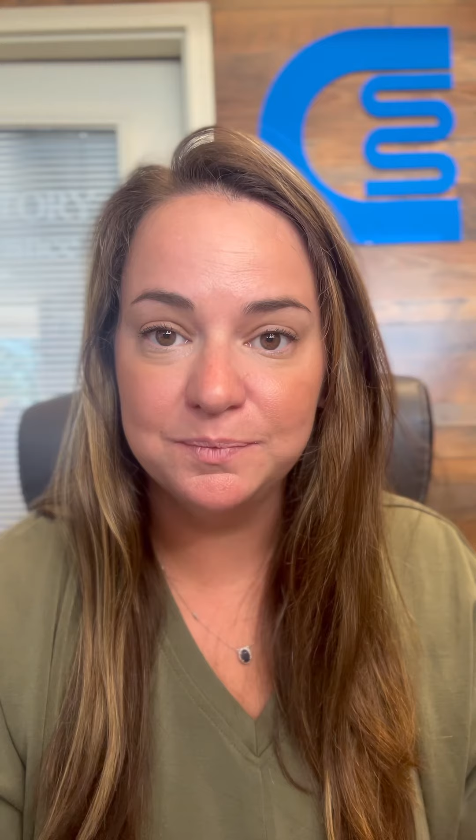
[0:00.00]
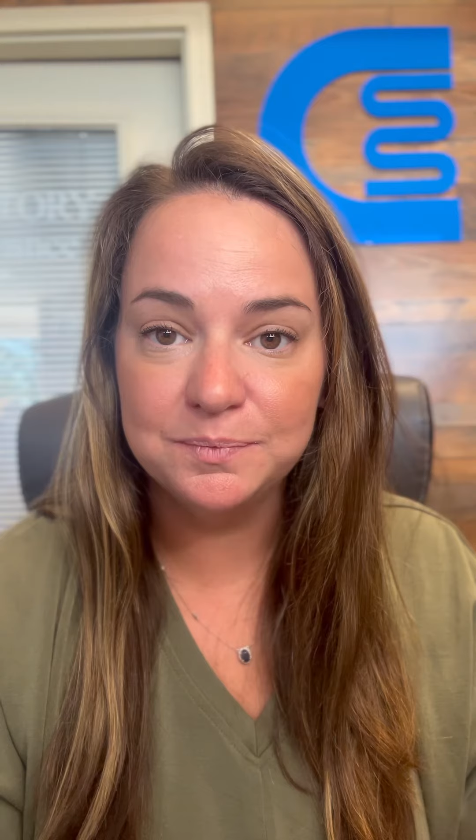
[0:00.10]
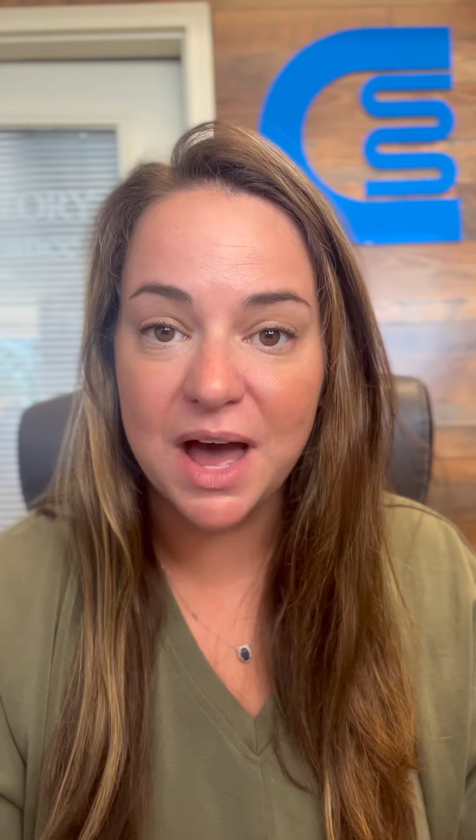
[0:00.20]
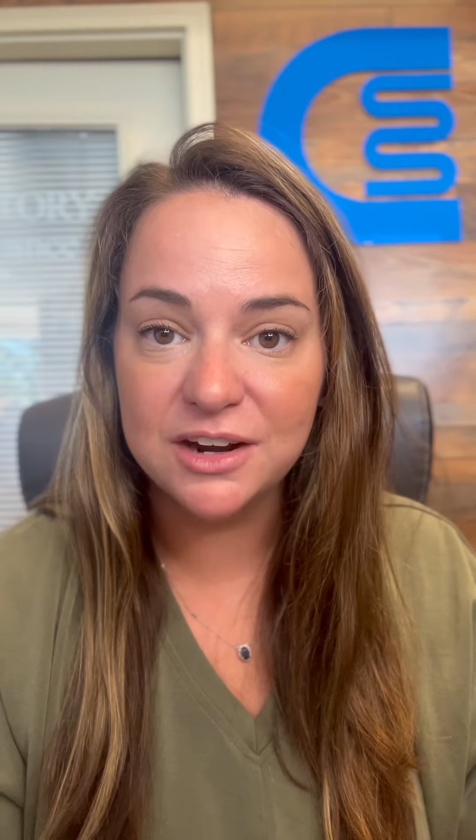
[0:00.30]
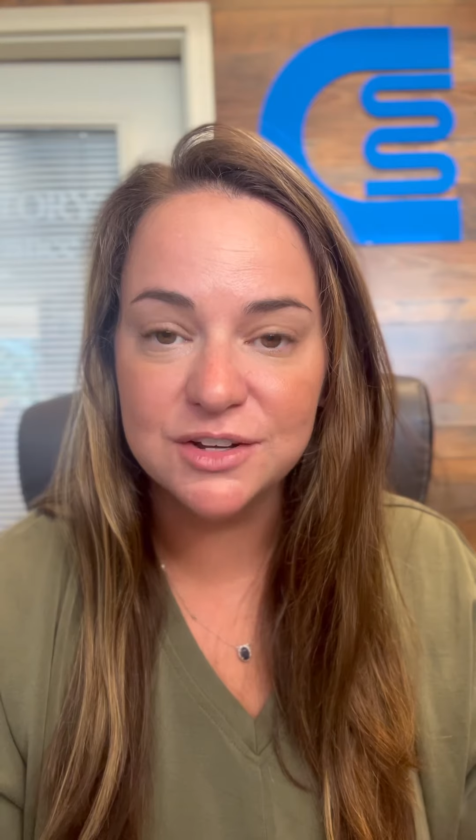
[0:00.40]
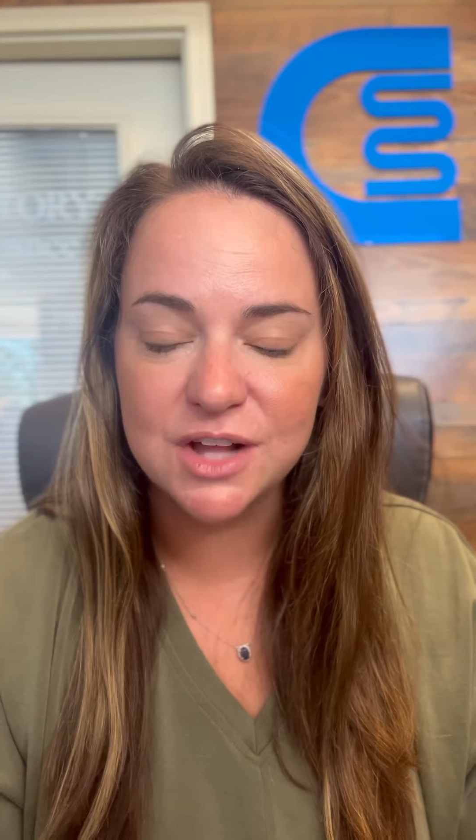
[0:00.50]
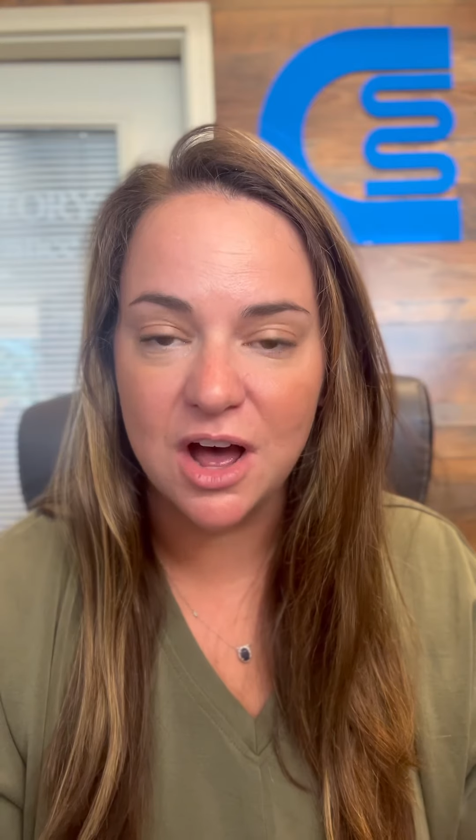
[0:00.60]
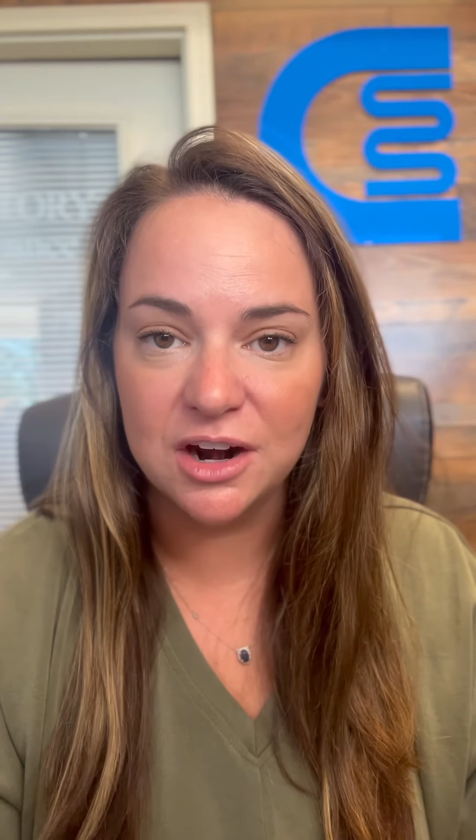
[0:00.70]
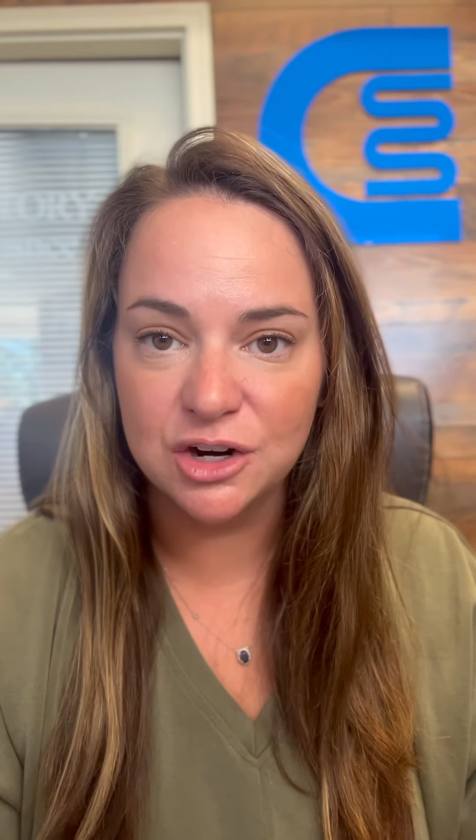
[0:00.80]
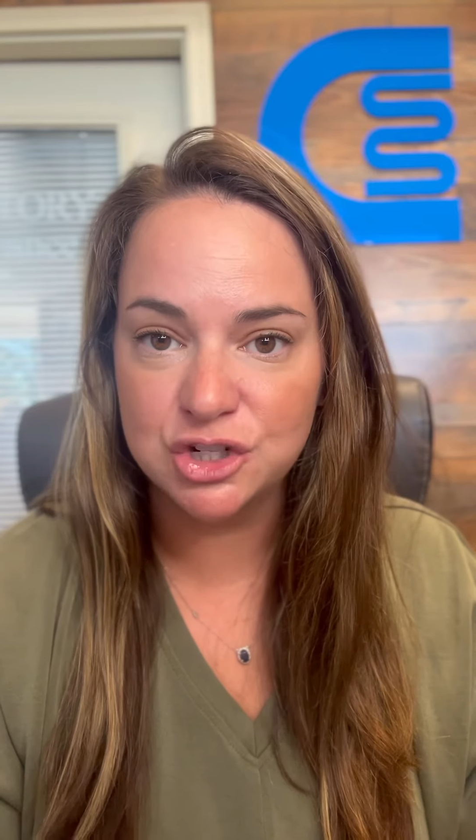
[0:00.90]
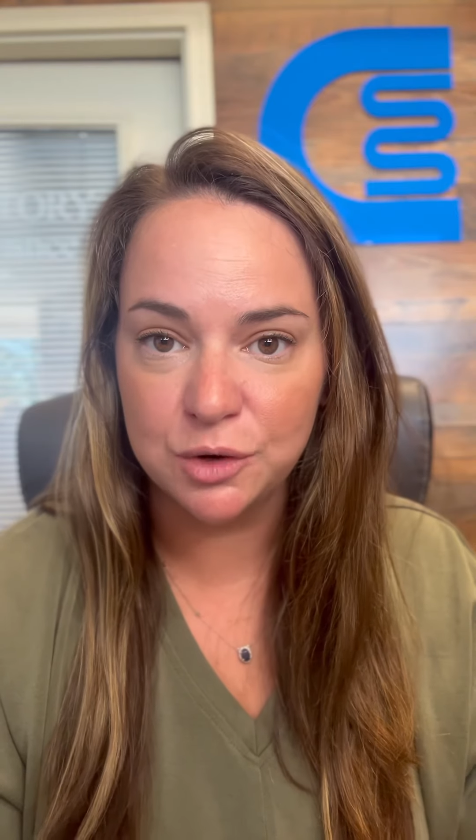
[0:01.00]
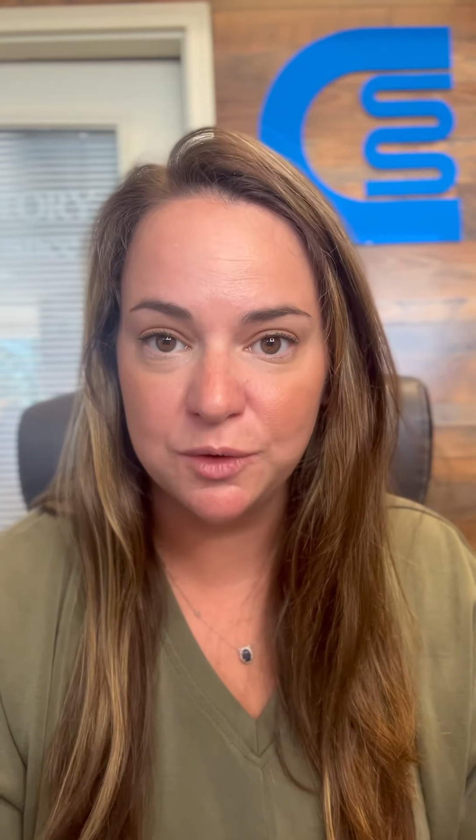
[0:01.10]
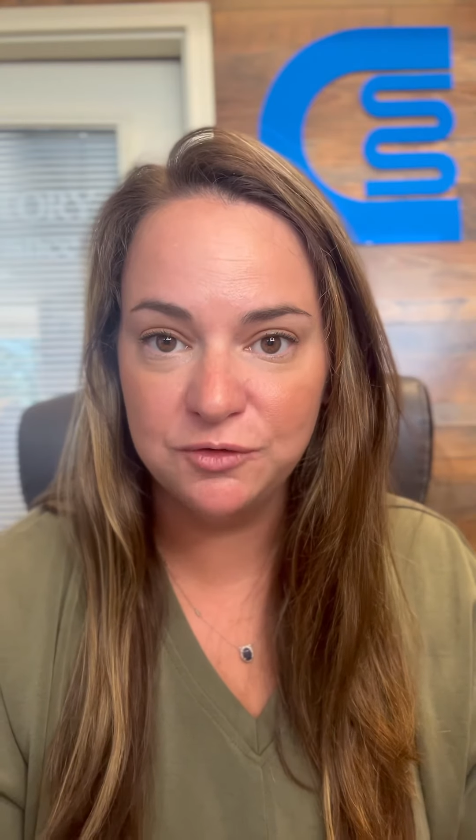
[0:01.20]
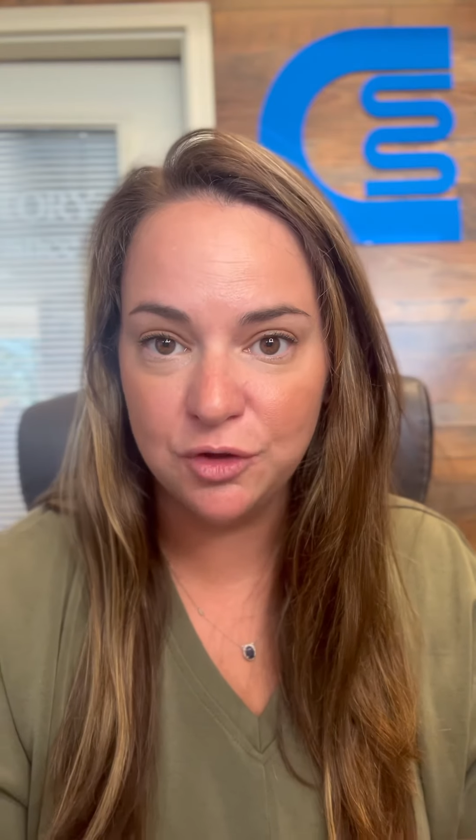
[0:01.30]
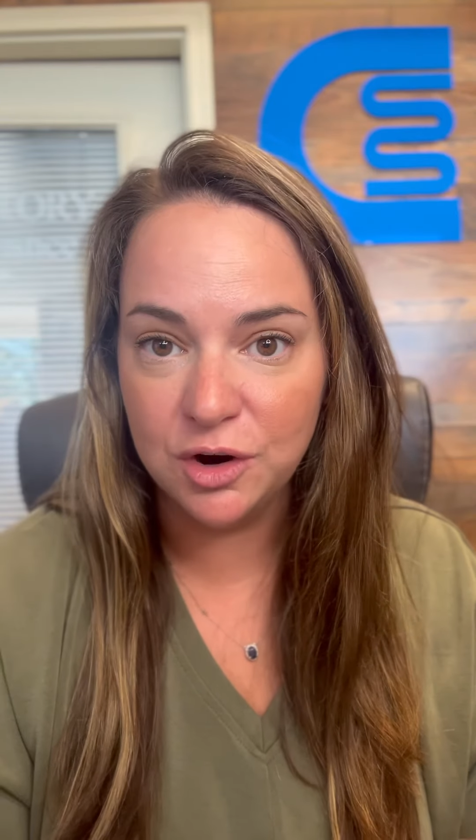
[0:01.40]
models on our
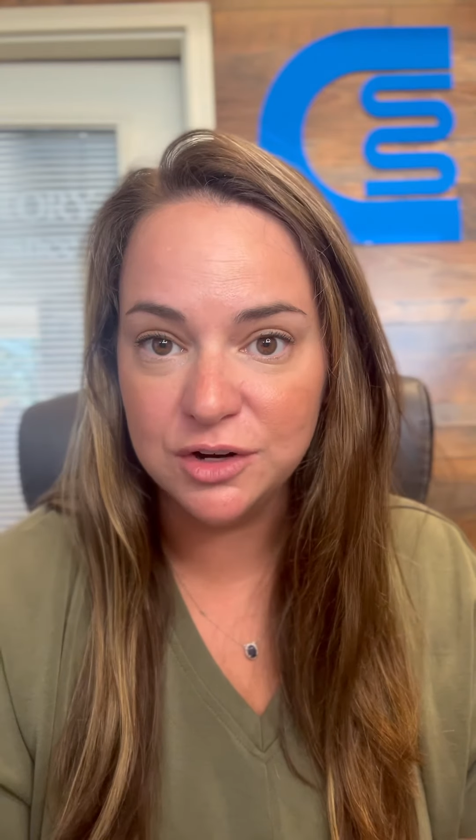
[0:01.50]
showroom floor,